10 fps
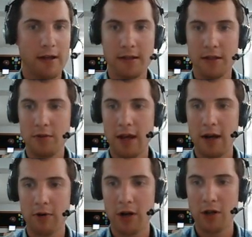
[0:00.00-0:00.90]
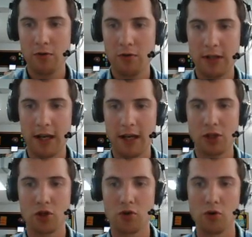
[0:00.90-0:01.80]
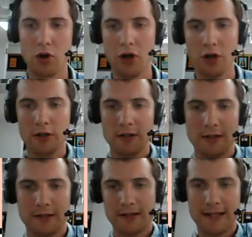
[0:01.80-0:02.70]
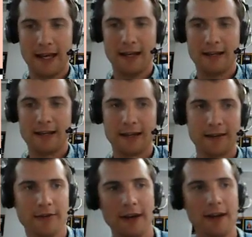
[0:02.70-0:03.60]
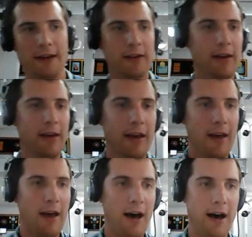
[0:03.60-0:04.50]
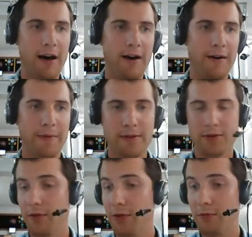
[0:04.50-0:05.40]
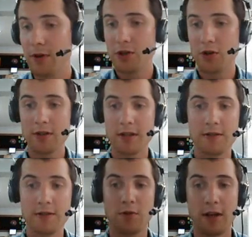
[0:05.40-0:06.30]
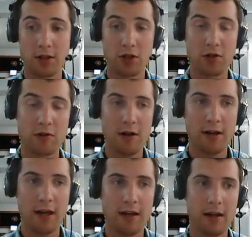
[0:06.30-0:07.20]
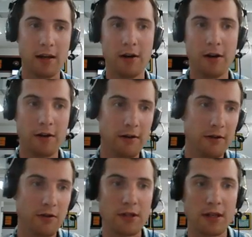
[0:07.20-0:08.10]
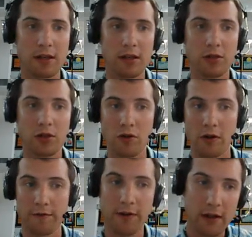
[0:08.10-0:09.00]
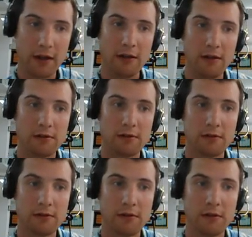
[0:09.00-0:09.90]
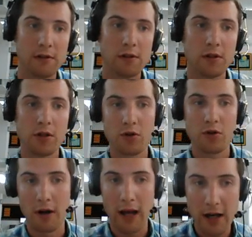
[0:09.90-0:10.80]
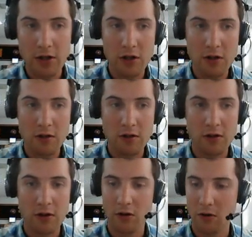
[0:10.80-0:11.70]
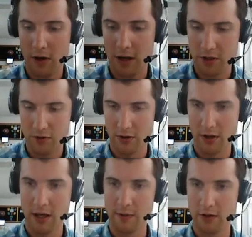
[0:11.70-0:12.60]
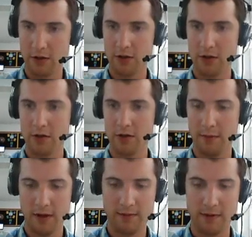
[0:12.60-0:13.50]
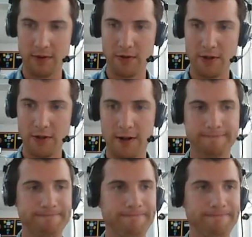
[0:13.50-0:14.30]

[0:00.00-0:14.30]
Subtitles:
And to do that, we're going to use a strong ending, okay? So 3 choices for a strong ending are using strong feeling, strong action, or a strong image. So let me explain what those are.